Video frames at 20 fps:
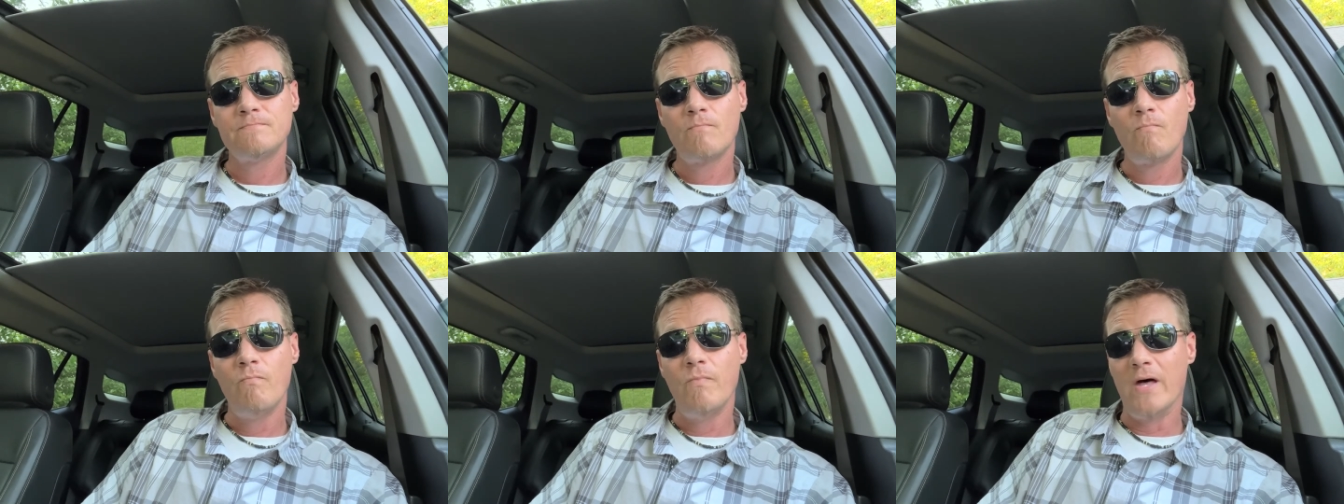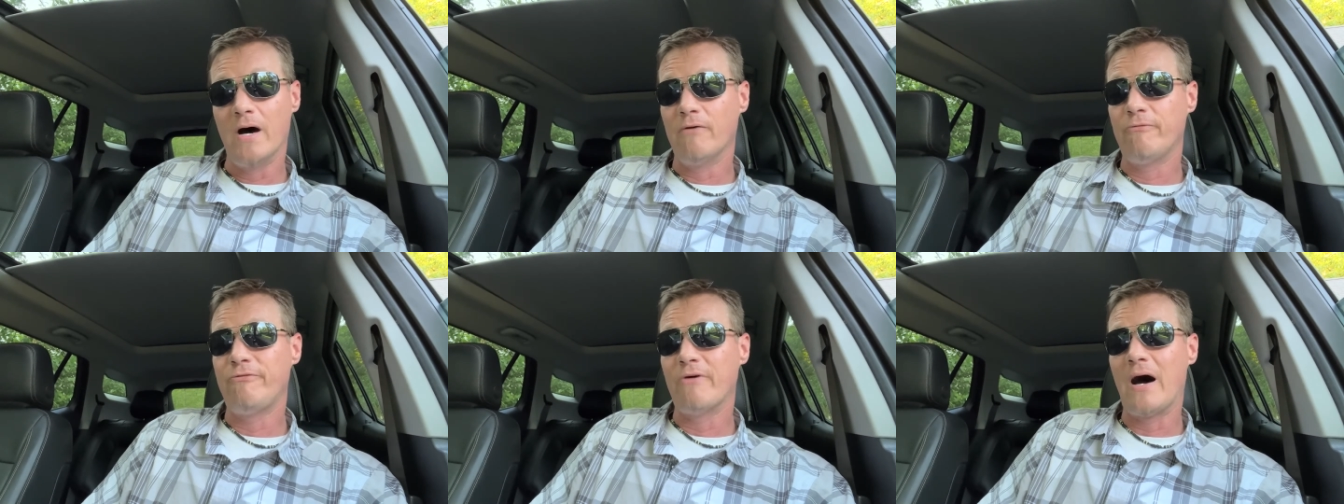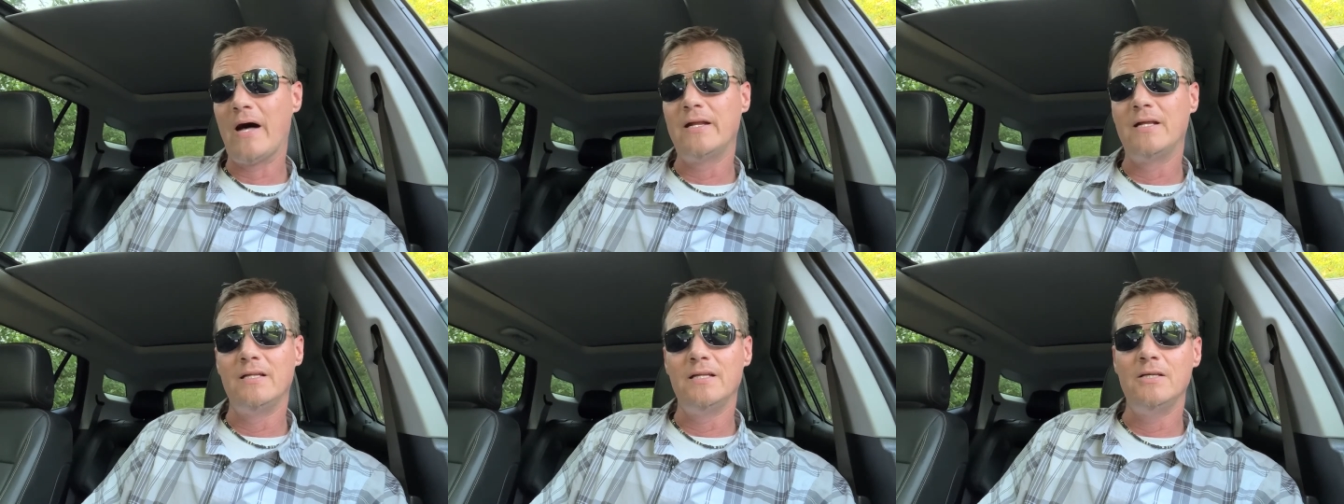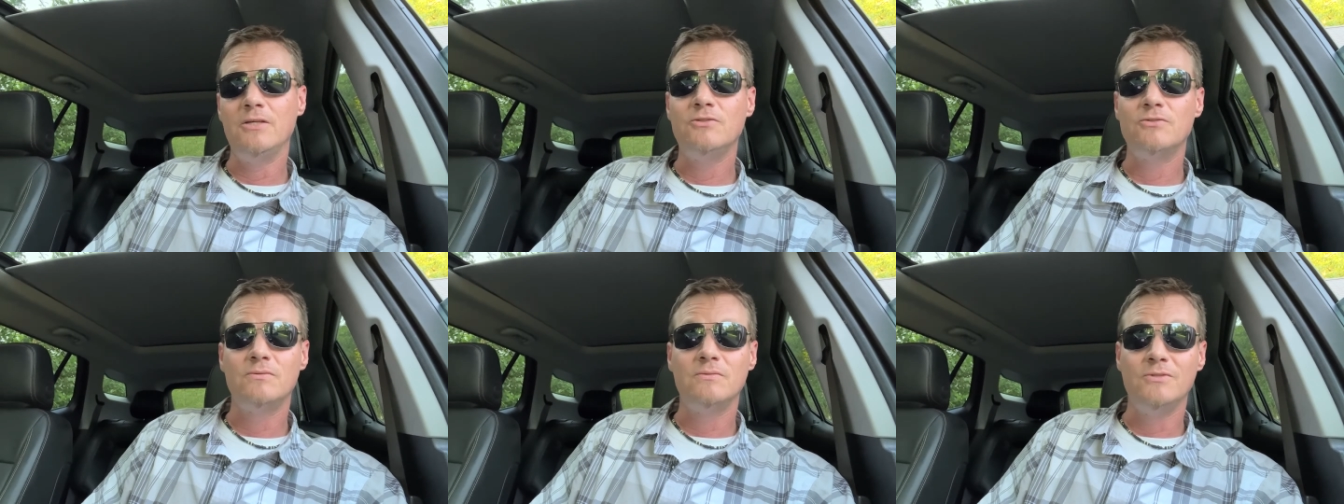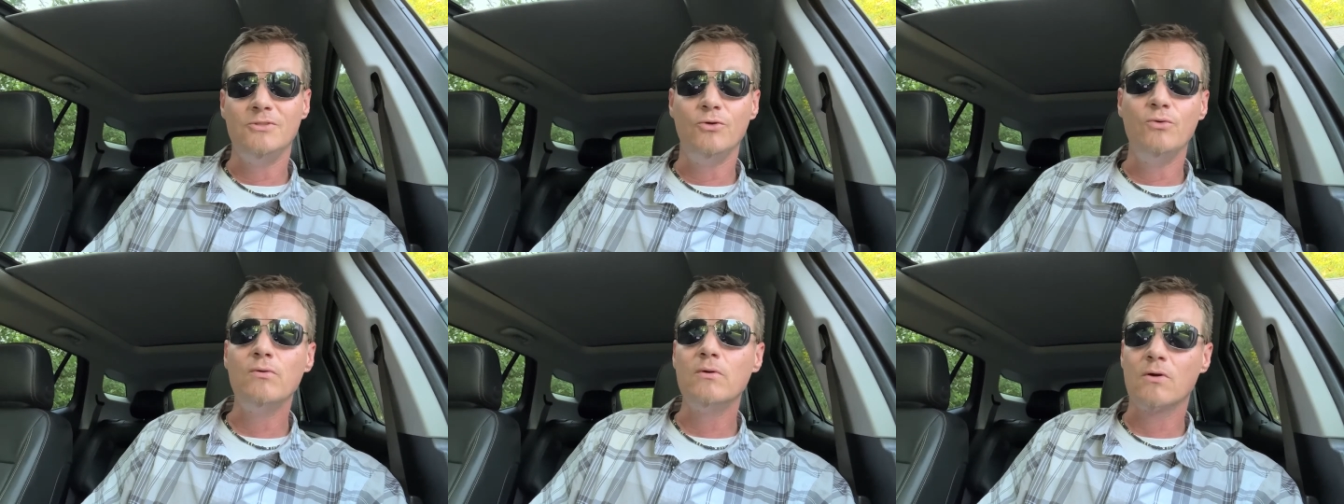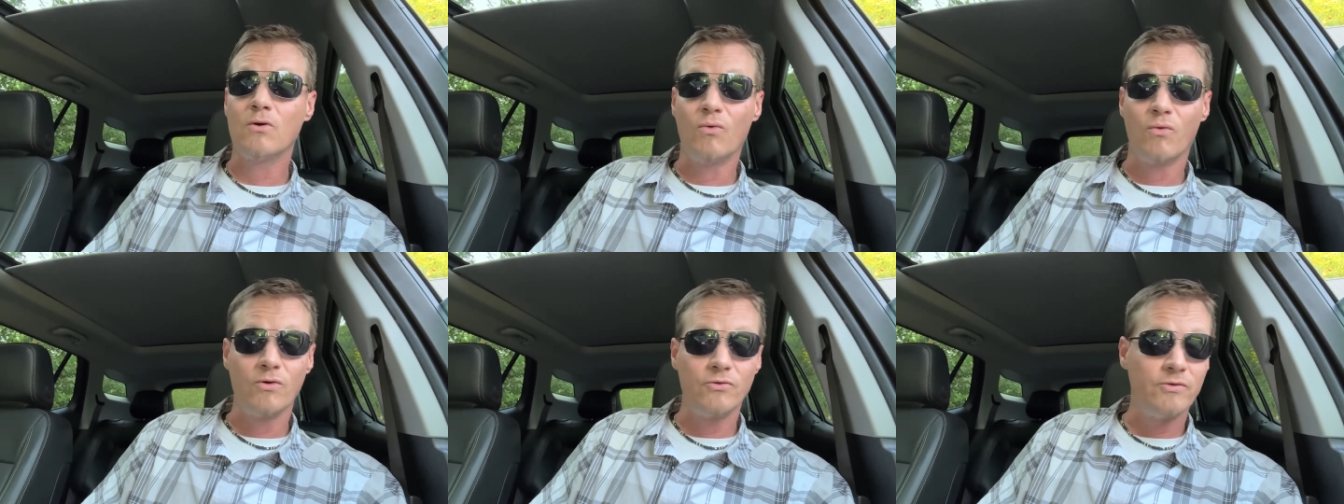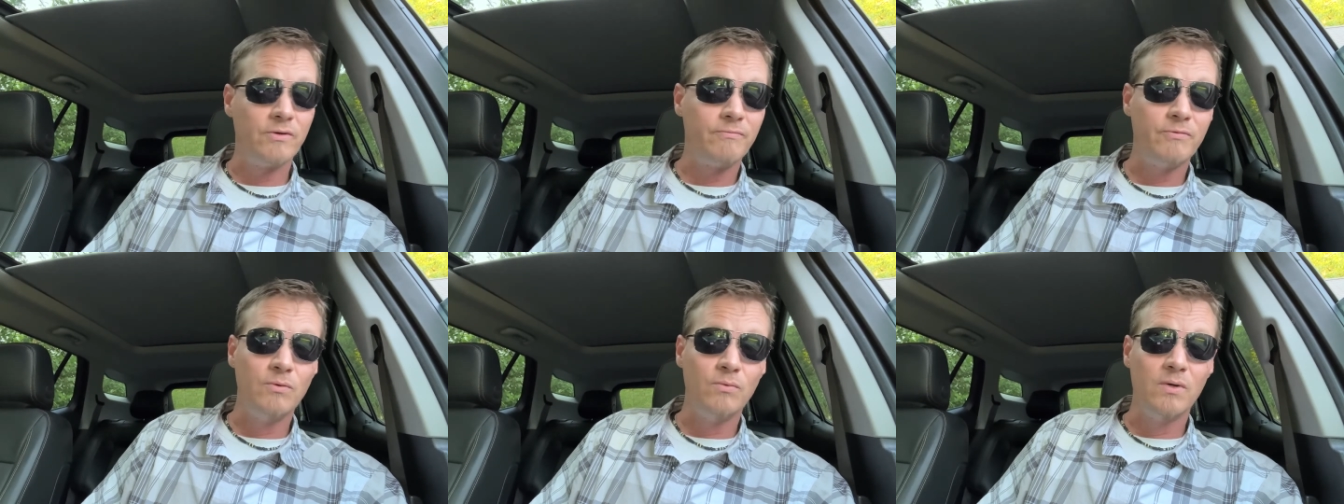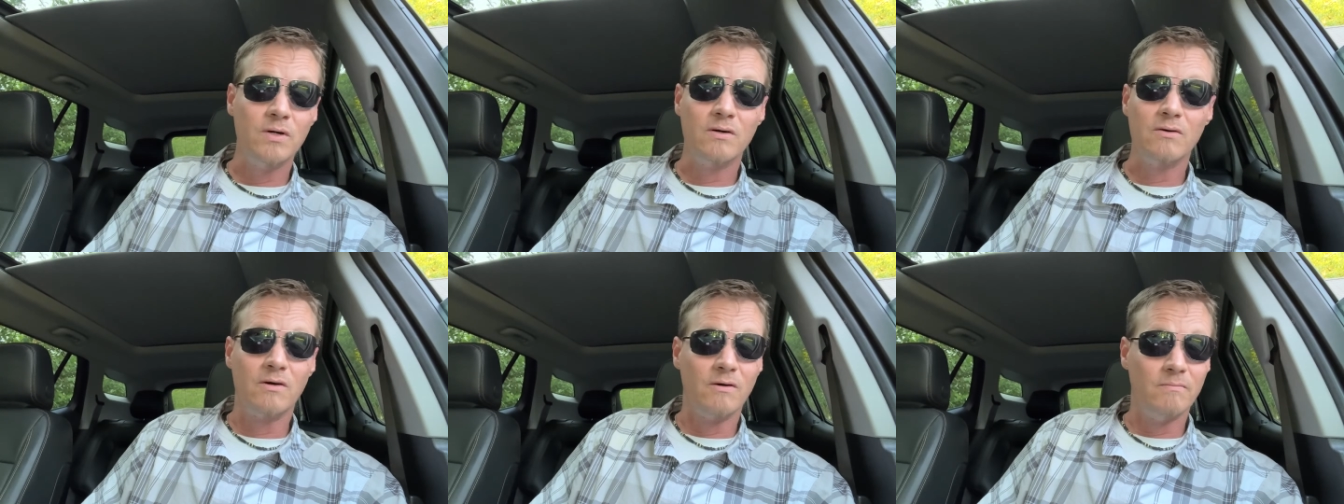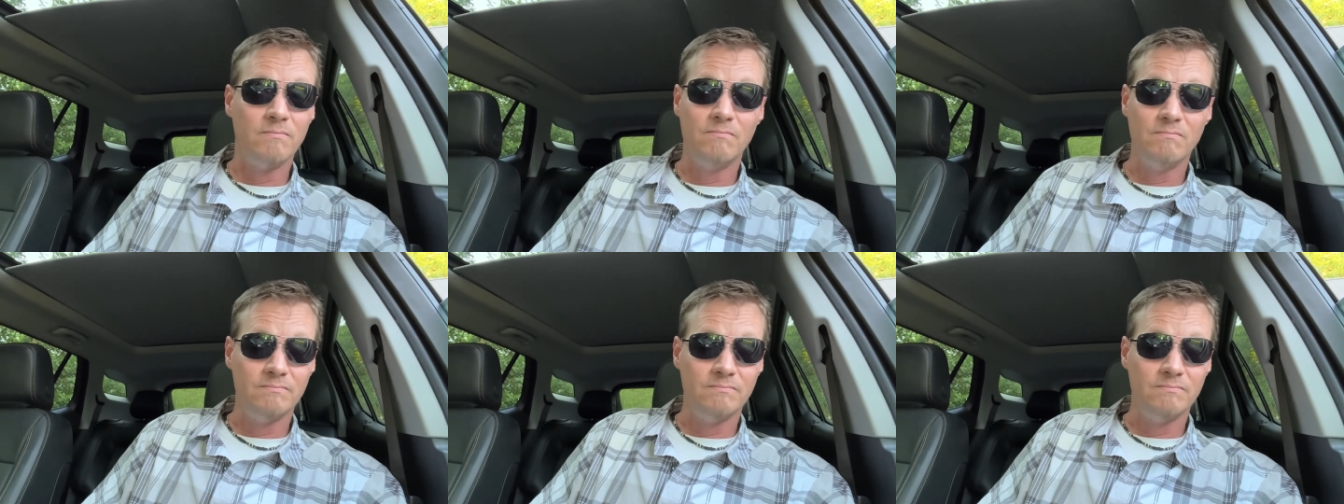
Now, finding these unicorns, if you will, are